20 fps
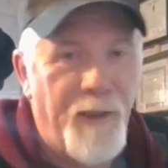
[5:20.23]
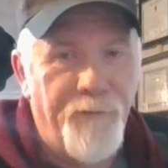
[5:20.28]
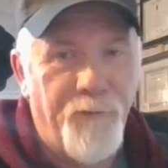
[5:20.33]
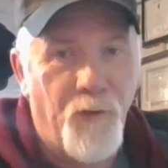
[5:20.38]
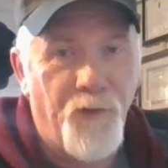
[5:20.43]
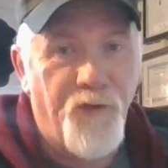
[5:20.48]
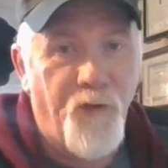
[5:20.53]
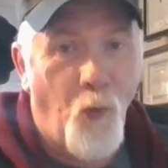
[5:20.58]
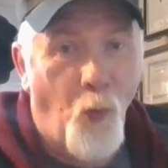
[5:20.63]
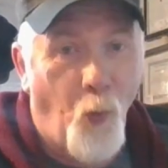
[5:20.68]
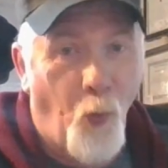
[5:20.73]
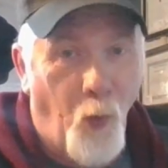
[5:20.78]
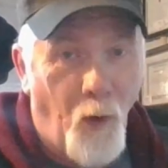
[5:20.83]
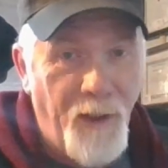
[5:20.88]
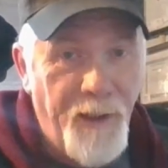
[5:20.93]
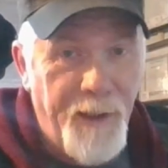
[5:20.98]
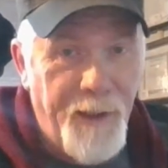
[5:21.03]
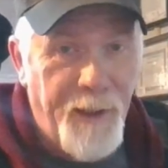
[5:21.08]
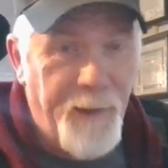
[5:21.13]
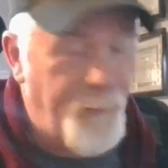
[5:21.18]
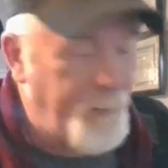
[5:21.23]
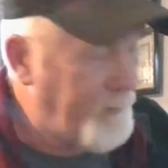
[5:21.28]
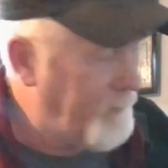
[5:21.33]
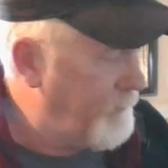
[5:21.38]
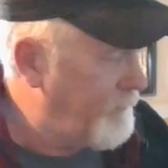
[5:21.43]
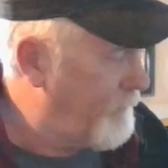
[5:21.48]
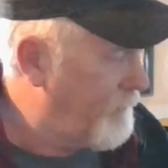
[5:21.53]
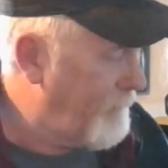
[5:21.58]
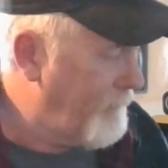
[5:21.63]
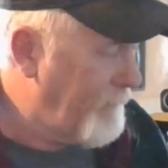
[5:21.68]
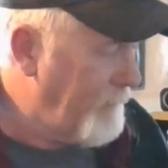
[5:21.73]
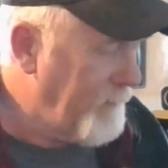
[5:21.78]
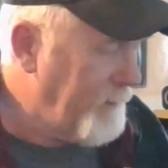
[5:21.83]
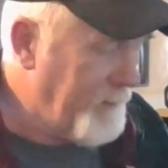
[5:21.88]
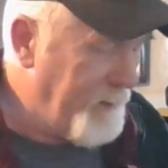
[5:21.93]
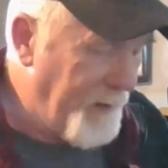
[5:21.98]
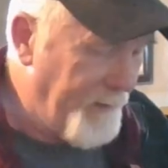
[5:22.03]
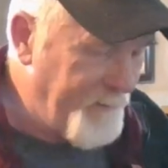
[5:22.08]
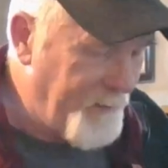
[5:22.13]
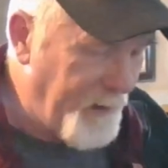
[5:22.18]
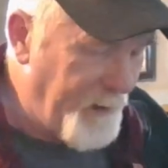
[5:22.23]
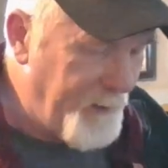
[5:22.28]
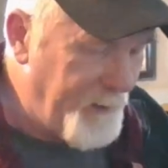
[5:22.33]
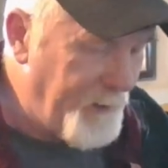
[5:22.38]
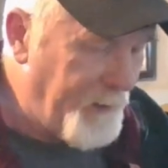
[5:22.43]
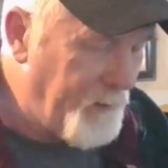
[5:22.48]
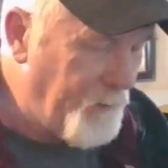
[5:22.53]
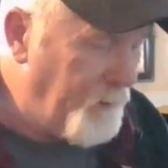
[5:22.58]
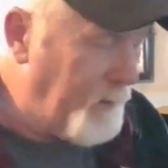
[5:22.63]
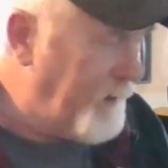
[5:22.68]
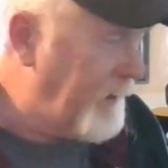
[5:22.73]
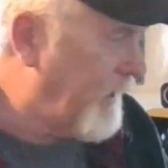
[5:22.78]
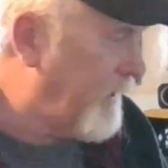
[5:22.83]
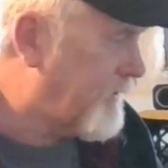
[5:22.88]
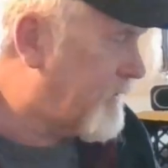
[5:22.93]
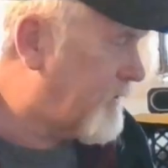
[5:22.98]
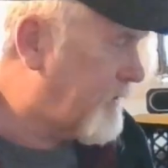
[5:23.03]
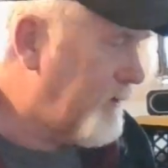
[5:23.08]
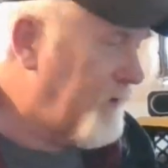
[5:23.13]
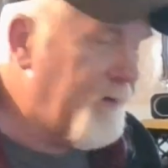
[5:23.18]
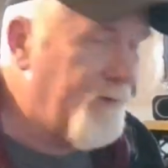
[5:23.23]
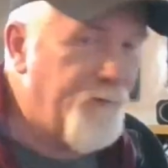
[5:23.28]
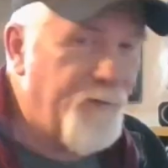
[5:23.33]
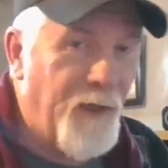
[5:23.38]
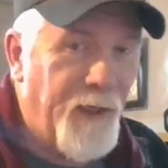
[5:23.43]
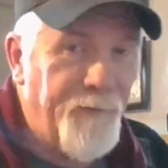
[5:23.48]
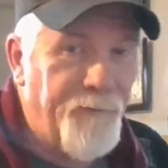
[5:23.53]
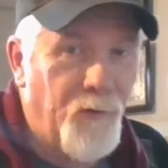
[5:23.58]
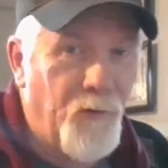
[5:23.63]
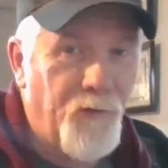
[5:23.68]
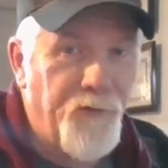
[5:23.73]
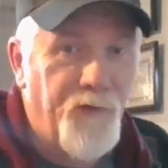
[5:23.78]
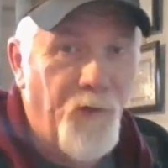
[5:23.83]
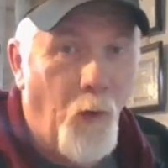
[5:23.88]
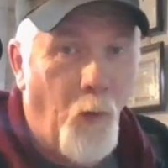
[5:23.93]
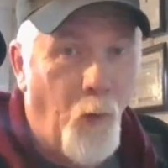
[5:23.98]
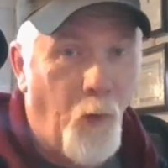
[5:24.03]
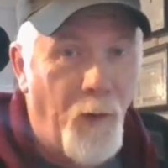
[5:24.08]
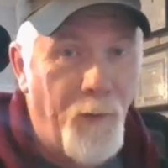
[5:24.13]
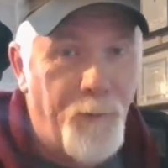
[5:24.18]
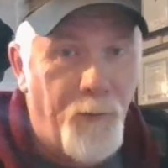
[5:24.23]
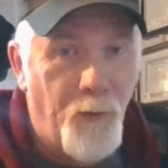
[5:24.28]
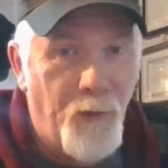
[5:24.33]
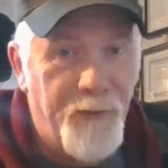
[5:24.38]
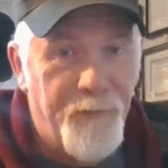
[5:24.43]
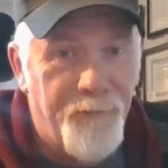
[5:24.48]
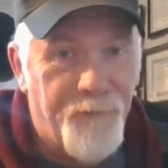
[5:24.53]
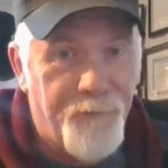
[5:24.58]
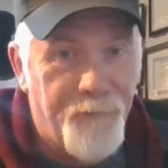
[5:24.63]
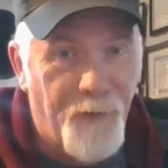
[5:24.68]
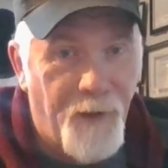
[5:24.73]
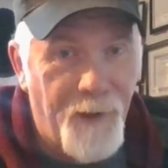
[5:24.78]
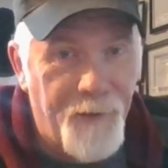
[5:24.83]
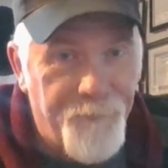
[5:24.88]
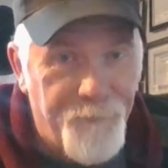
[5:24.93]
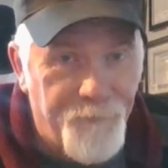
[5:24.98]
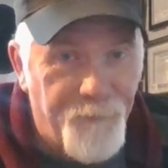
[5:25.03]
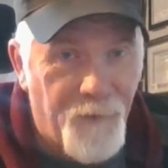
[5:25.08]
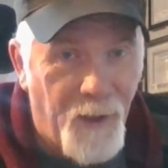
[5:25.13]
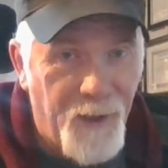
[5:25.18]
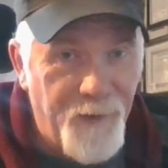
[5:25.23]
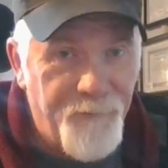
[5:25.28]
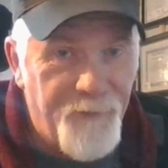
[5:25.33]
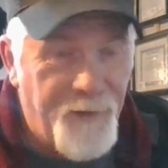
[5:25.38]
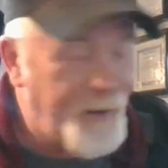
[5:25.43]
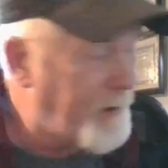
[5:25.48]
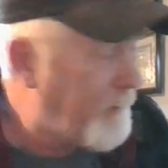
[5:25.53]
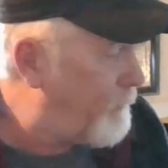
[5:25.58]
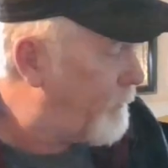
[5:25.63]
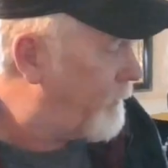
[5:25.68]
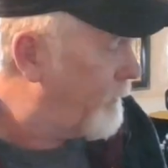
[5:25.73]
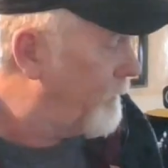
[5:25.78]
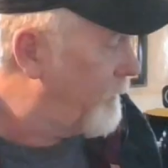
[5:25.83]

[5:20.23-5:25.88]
volts 1 amp. I've got another one that's 5 volts 1.55 amp